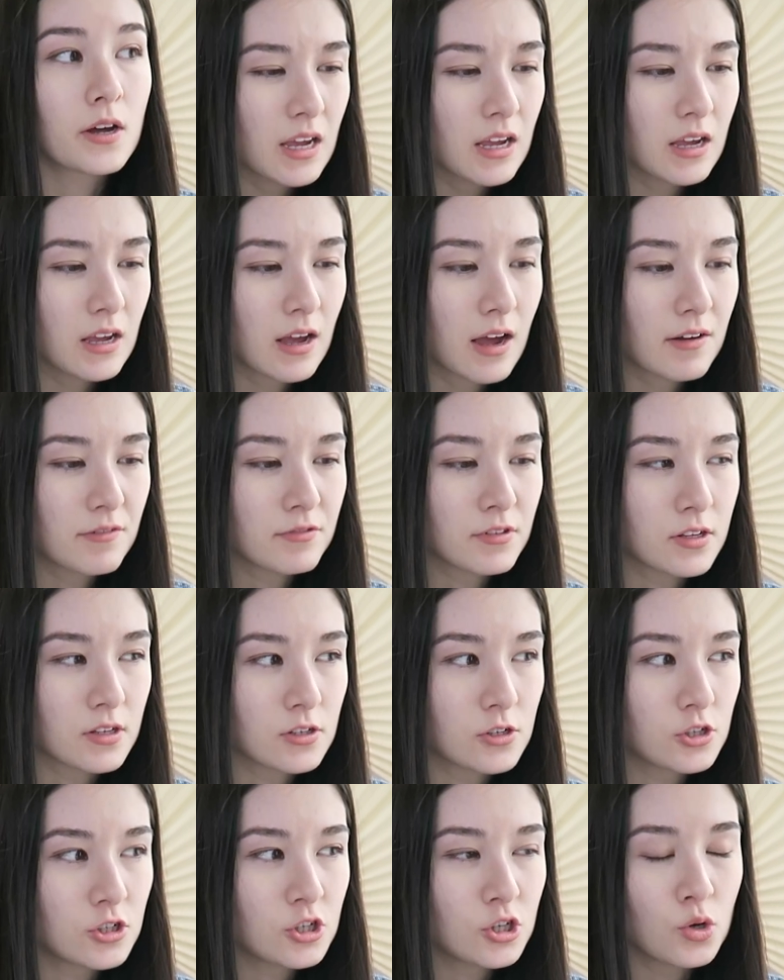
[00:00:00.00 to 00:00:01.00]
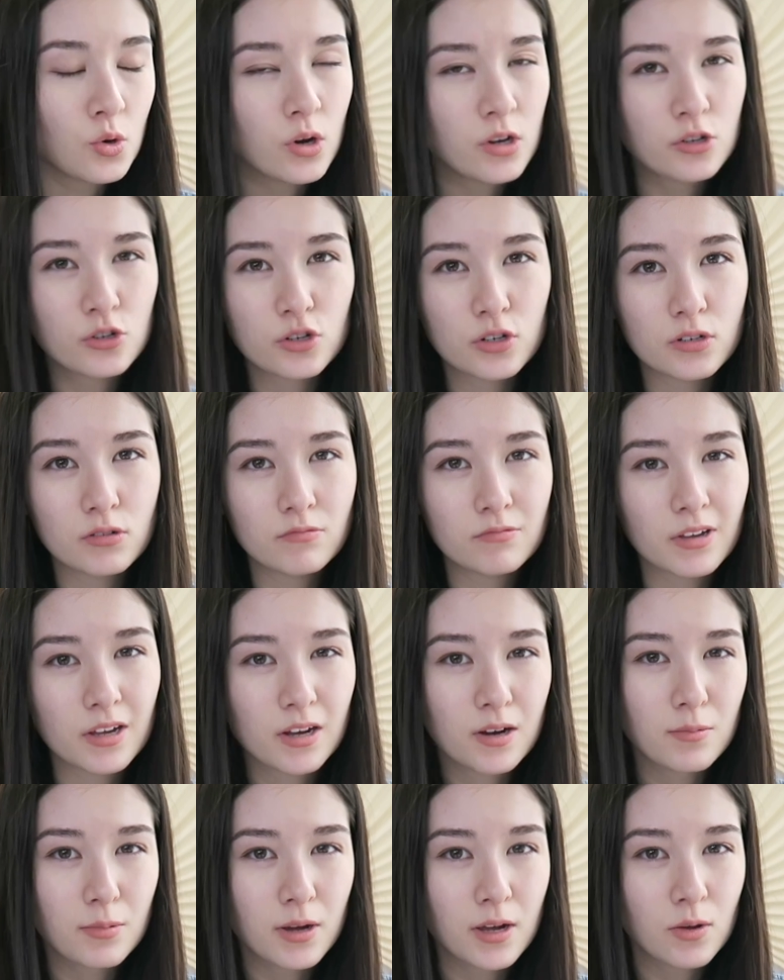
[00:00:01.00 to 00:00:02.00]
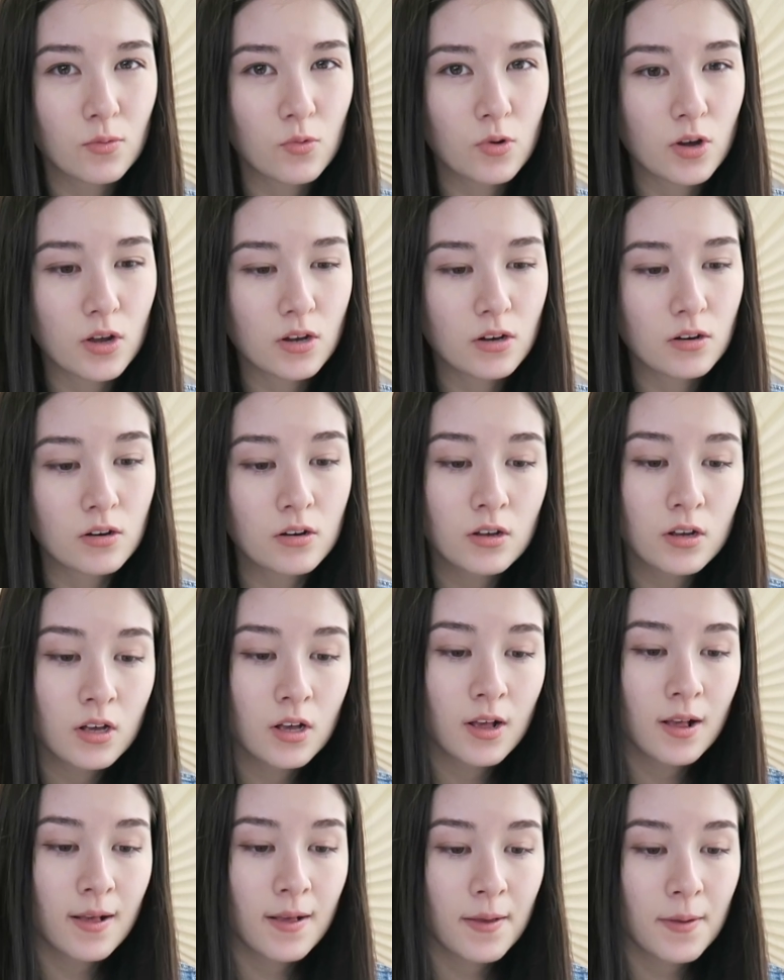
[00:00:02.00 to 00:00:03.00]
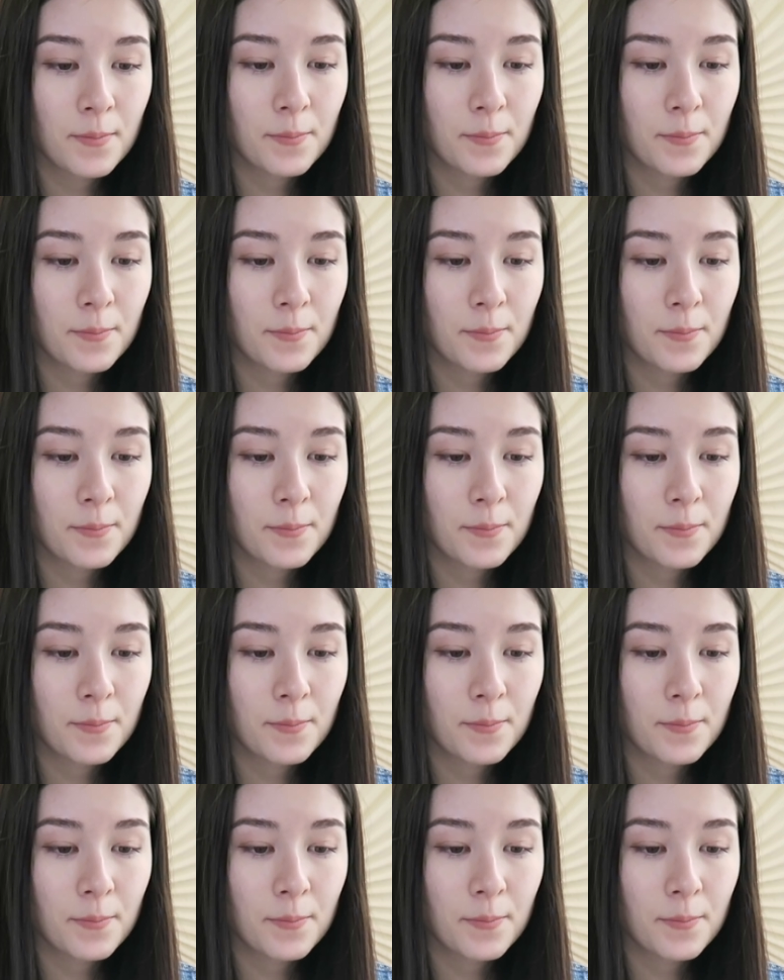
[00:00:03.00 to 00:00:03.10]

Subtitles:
I think I have the 200 gigabyte one